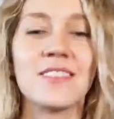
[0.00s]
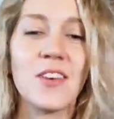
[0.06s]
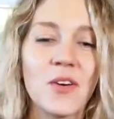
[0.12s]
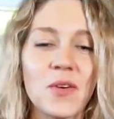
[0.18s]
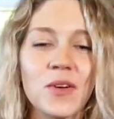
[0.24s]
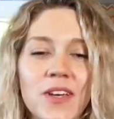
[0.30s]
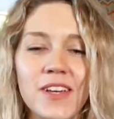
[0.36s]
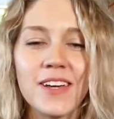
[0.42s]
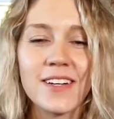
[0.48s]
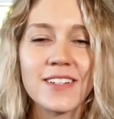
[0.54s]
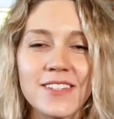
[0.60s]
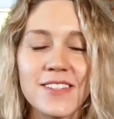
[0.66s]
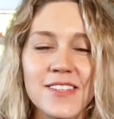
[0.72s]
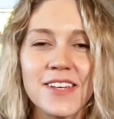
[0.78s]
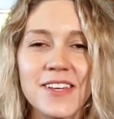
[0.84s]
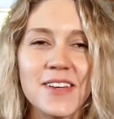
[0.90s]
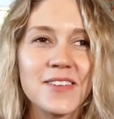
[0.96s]
he got to see
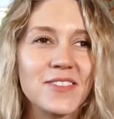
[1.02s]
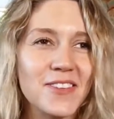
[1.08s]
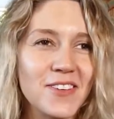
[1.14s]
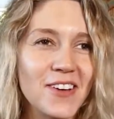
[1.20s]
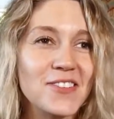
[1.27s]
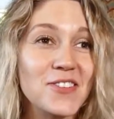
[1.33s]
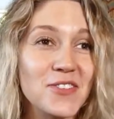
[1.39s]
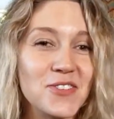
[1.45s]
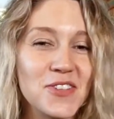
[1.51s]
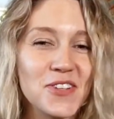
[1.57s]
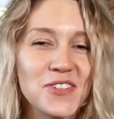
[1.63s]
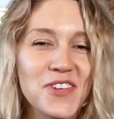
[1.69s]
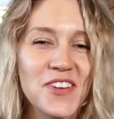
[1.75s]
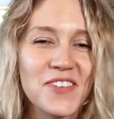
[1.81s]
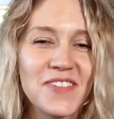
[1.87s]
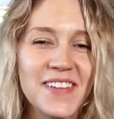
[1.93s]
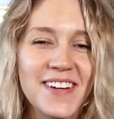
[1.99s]
him. Do you see
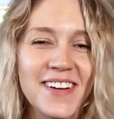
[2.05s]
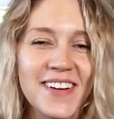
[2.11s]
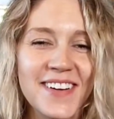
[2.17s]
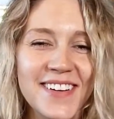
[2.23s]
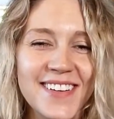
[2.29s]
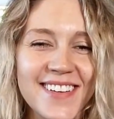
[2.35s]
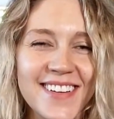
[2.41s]
yourself there?